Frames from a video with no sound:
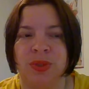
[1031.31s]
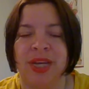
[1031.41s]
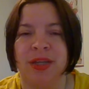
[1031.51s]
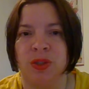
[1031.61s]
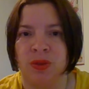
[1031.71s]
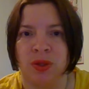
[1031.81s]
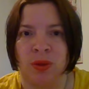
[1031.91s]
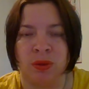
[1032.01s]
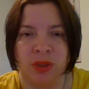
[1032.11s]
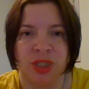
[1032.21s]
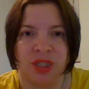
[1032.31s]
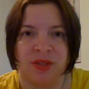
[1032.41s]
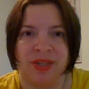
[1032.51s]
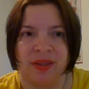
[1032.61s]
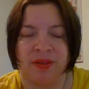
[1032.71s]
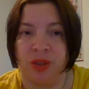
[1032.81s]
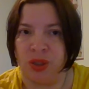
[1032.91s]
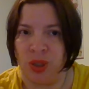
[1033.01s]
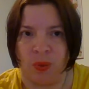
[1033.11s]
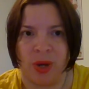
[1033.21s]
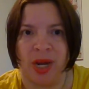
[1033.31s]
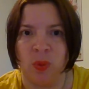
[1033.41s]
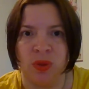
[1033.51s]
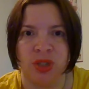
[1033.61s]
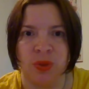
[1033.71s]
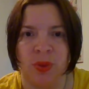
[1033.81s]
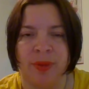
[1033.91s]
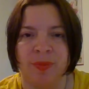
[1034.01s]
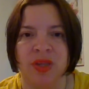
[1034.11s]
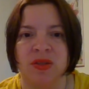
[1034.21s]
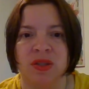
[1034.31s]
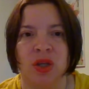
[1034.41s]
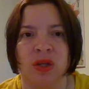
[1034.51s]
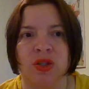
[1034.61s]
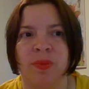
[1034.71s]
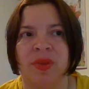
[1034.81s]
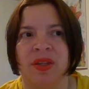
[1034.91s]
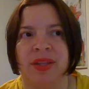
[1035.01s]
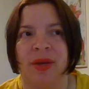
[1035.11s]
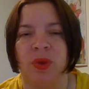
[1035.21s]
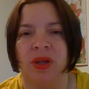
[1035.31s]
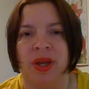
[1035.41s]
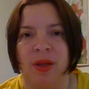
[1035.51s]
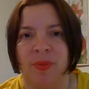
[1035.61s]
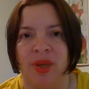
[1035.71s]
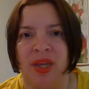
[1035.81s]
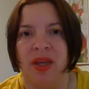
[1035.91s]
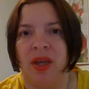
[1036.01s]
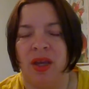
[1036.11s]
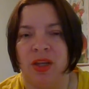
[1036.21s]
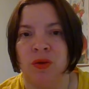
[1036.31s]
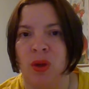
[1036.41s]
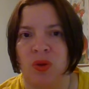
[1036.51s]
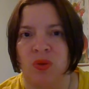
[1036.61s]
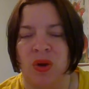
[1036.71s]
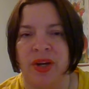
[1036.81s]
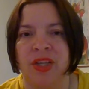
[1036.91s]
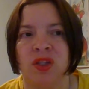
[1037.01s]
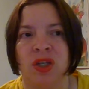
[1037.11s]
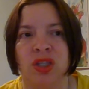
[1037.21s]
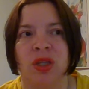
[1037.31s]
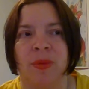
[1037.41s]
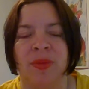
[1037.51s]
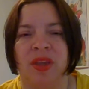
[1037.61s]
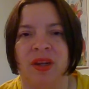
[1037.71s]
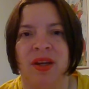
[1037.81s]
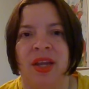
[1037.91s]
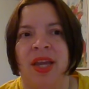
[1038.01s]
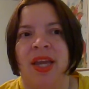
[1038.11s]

get to the conclusion that no, I won't do it because it's not something that will help me in the long run. It's not something